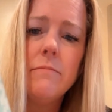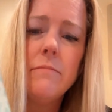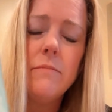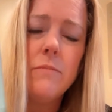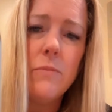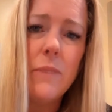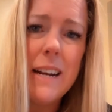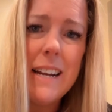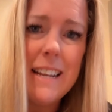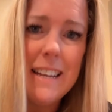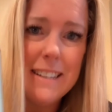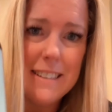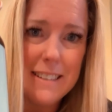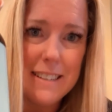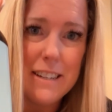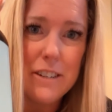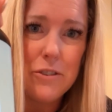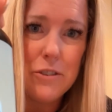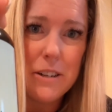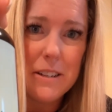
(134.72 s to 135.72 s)
radiant
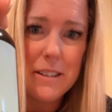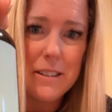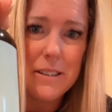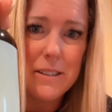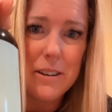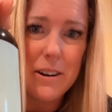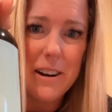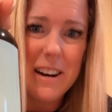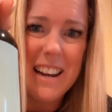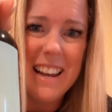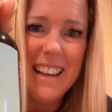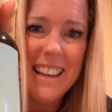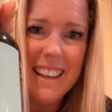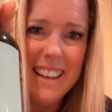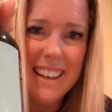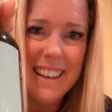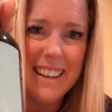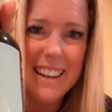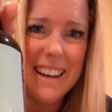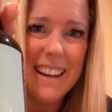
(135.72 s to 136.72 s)
citrus, sorry.
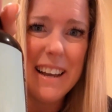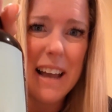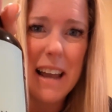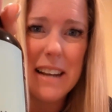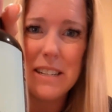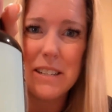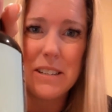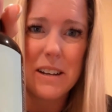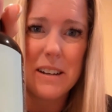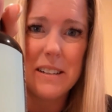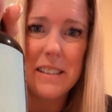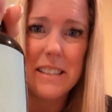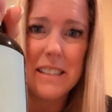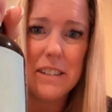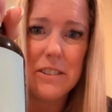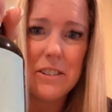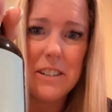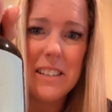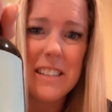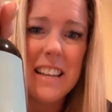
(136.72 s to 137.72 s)
I just call it
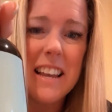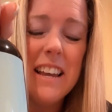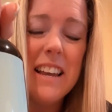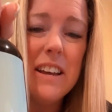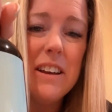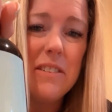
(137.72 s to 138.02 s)
citrus.